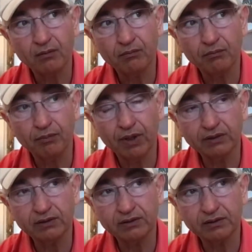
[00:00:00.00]

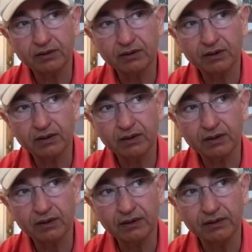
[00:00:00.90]
But
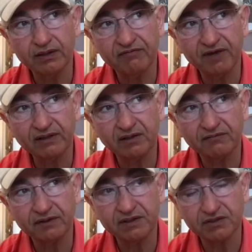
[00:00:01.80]
the effect
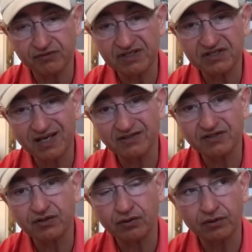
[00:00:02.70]
of it is
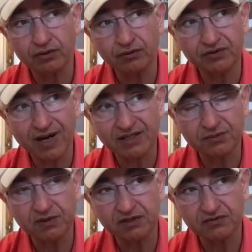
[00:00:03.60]
resets your
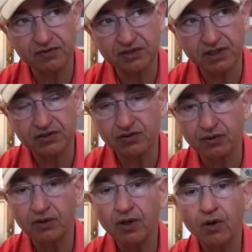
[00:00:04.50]
neurotransmitters, resets your